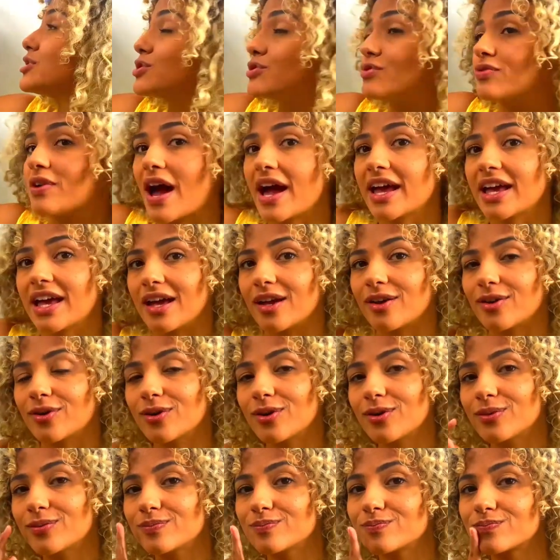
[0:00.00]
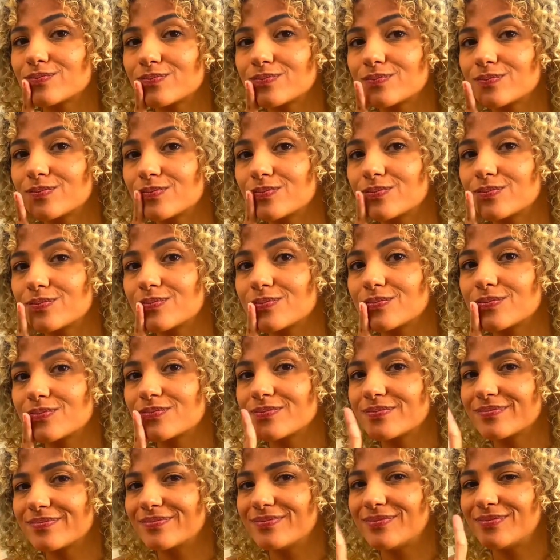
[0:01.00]
triangle?
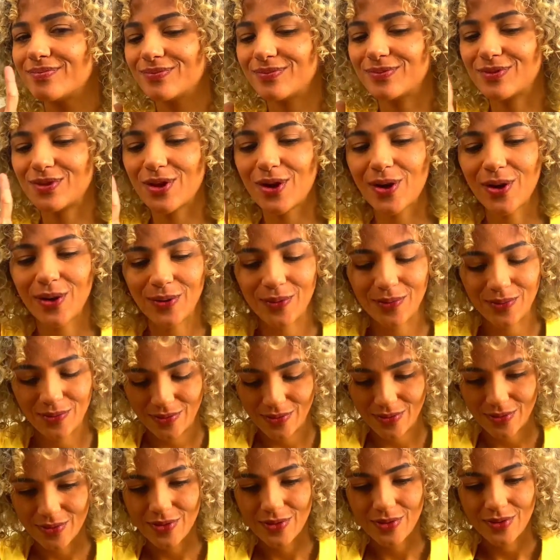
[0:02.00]
No.